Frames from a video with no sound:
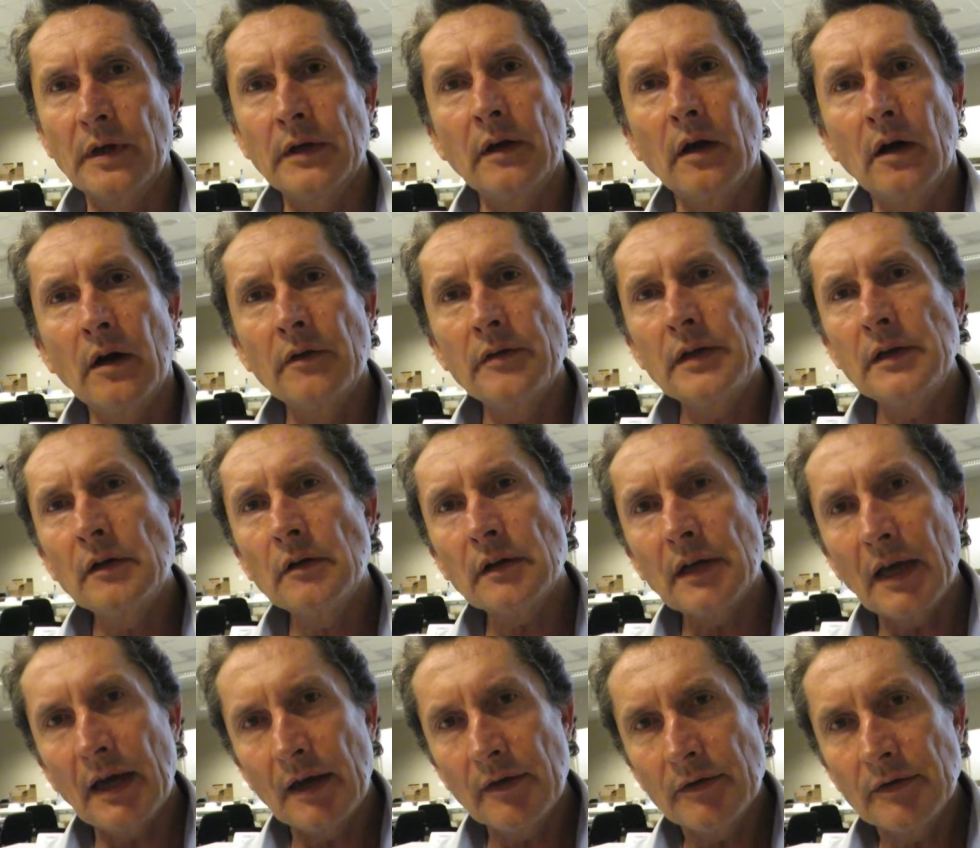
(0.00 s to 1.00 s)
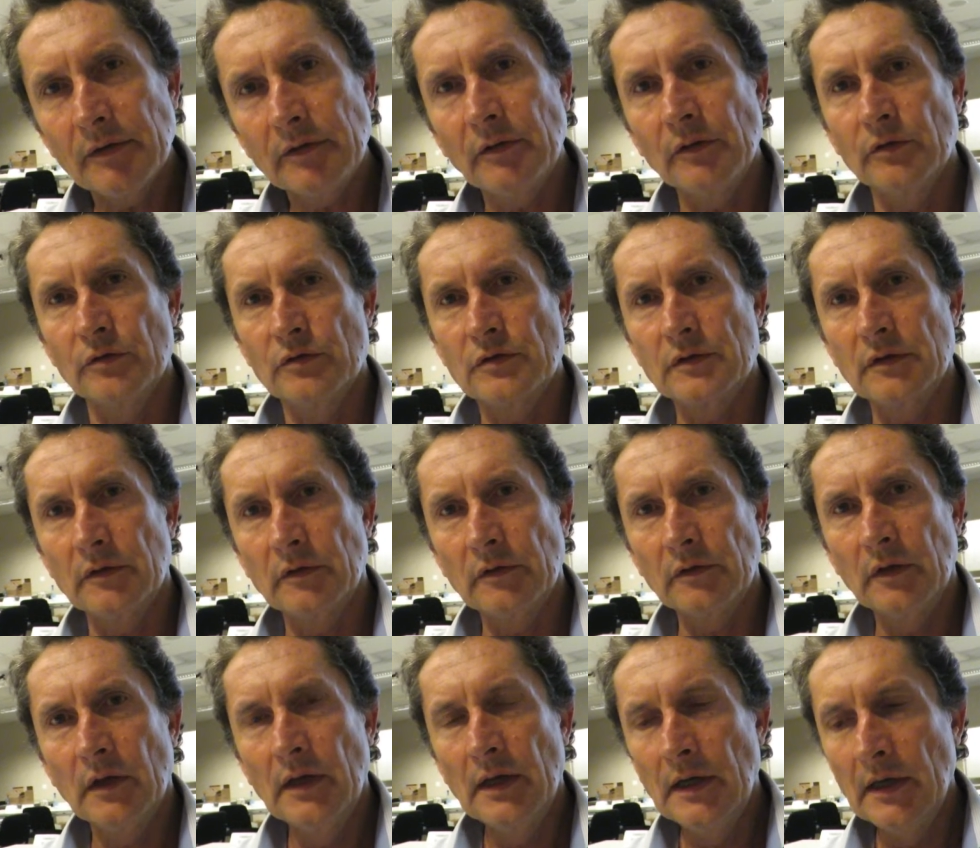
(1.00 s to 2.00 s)
And are there not other
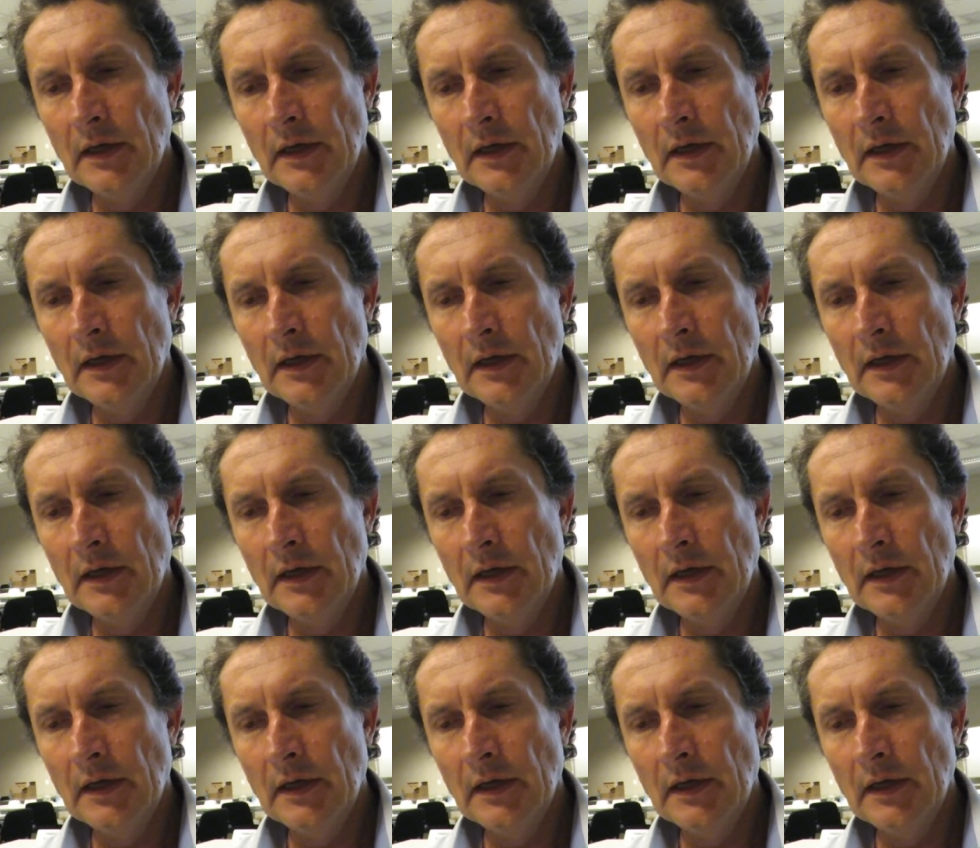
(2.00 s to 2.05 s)
solutions